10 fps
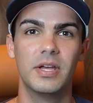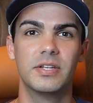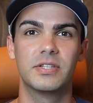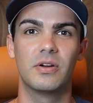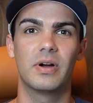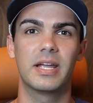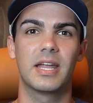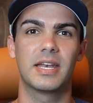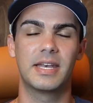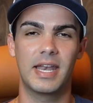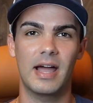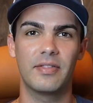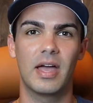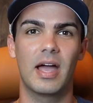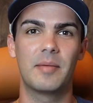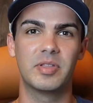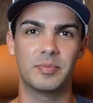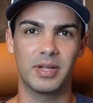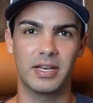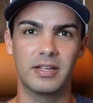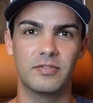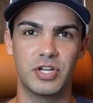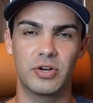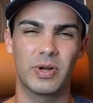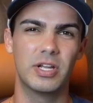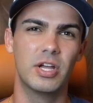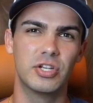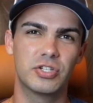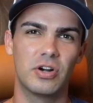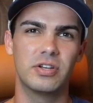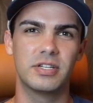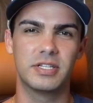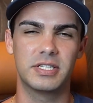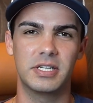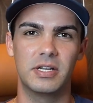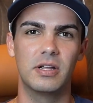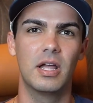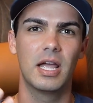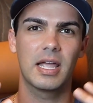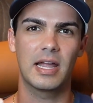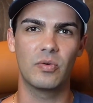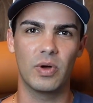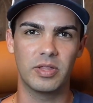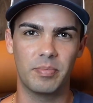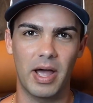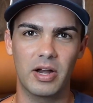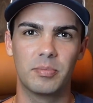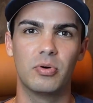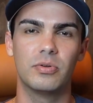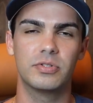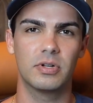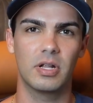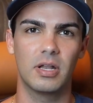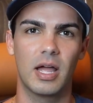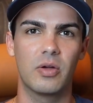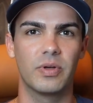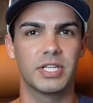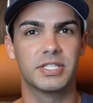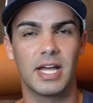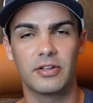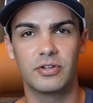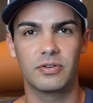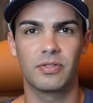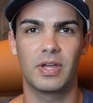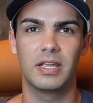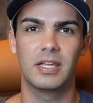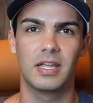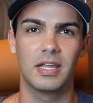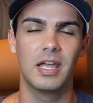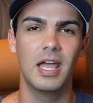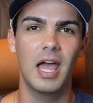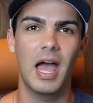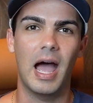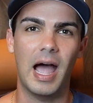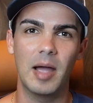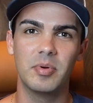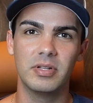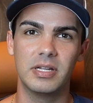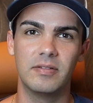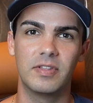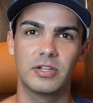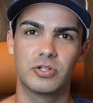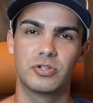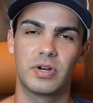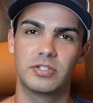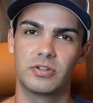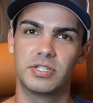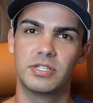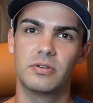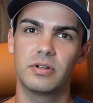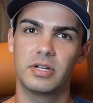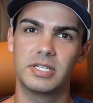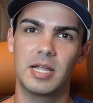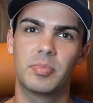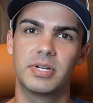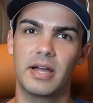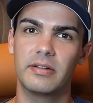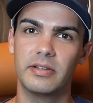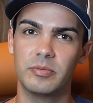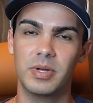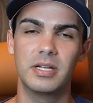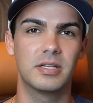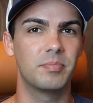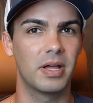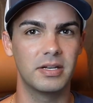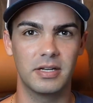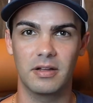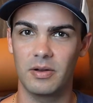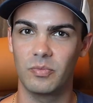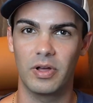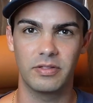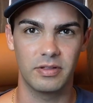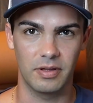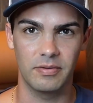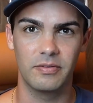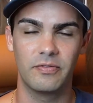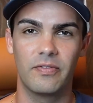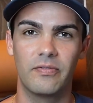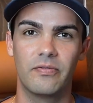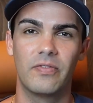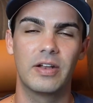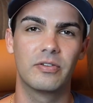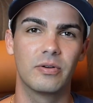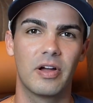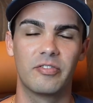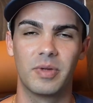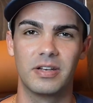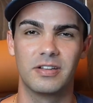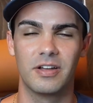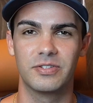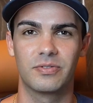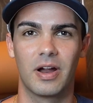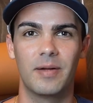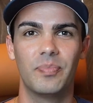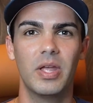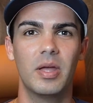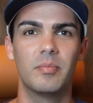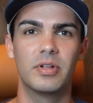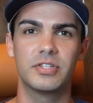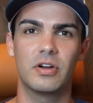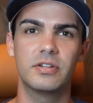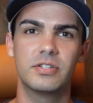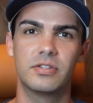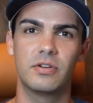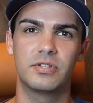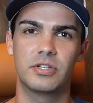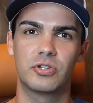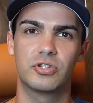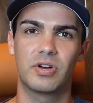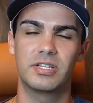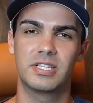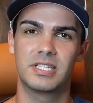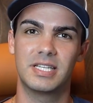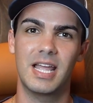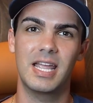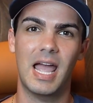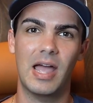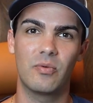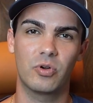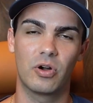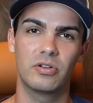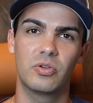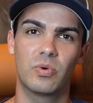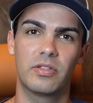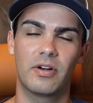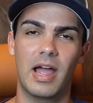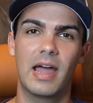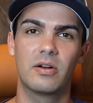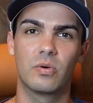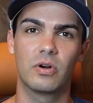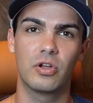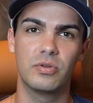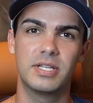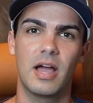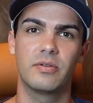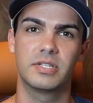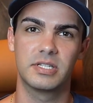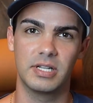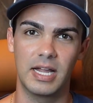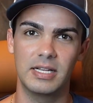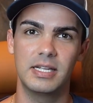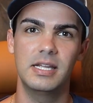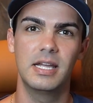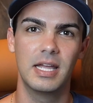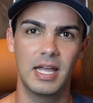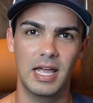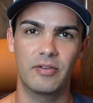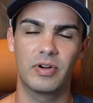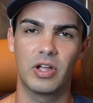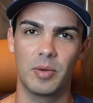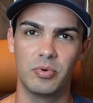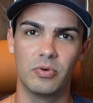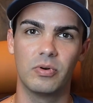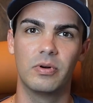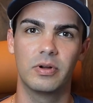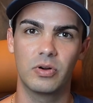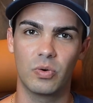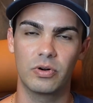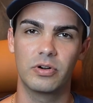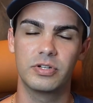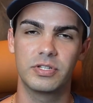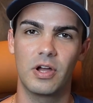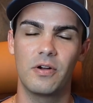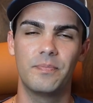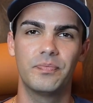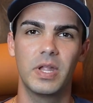So again, now that I'm in the beginning of January, starting to see kind of what the buyer pool is looking like, what the sellers are thinking, I believe the interest rates are still going to taper down a little bit depending on what the federal government does, right? But as long as those interest rates stay currently where they're at or go down slightly every couple quarters or so,